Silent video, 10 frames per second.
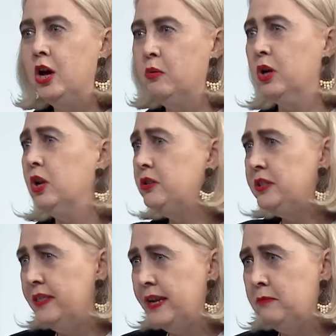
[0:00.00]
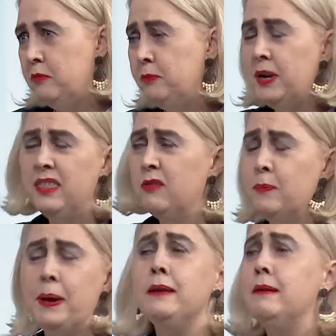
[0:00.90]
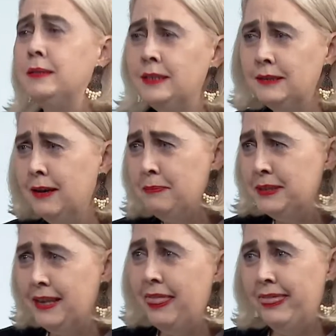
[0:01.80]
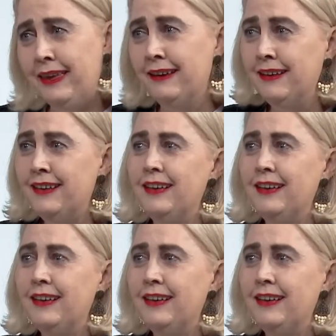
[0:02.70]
We're close to that at the moment. I think we're about 99% there.